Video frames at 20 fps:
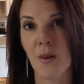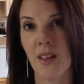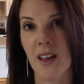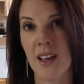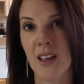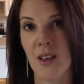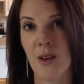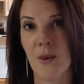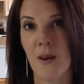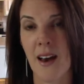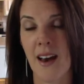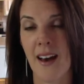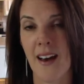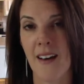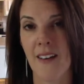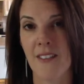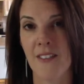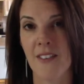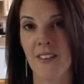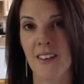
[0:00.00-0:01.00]
that you
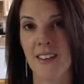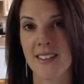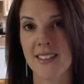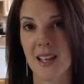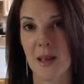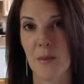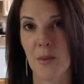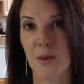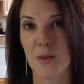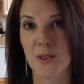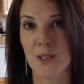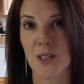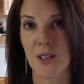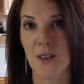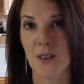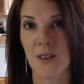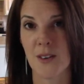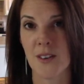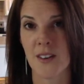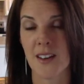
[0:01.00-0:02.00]
have sampled
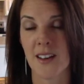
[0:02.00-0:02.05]
to.